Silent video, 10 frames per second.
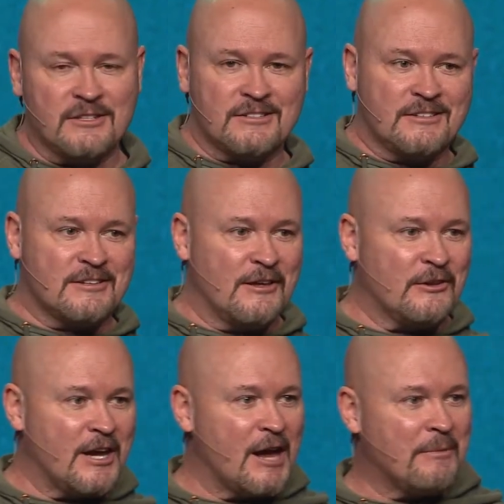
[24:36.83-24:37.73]
Just the other
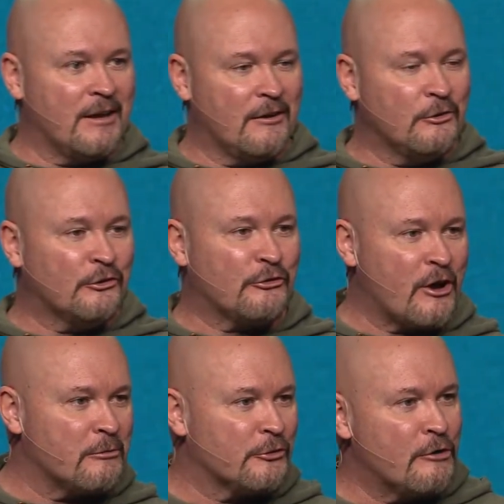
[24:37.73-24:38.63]
night, my oldest
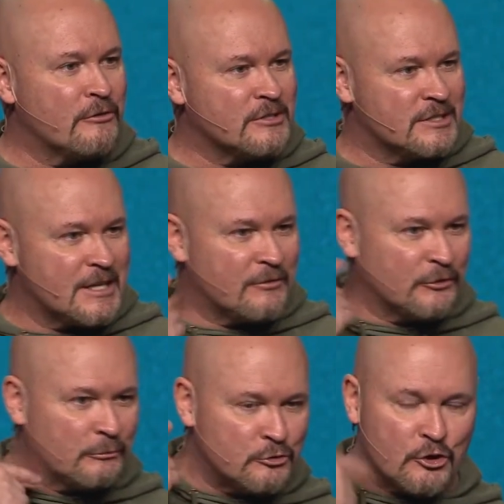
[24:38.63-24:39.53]
daughter was over and she's having
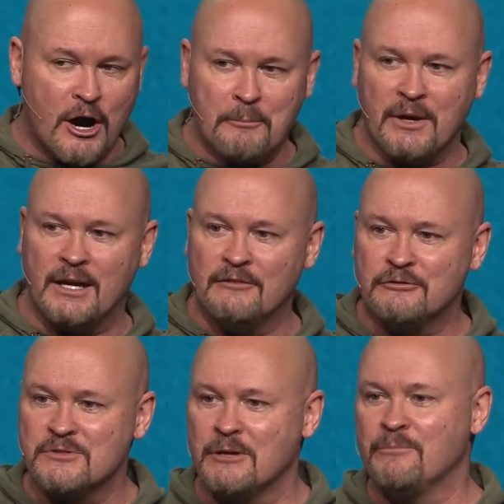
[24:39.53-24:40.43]
some jaw pain
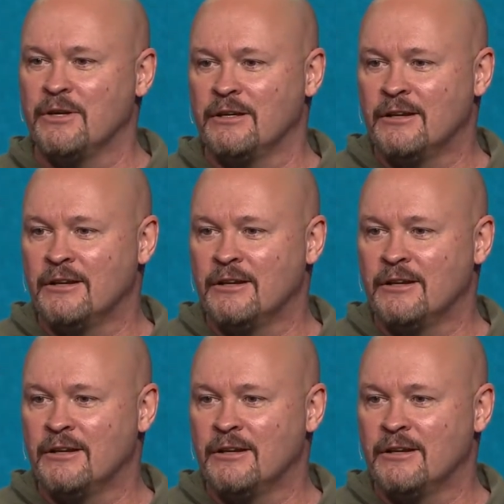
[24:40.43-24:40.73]
from something.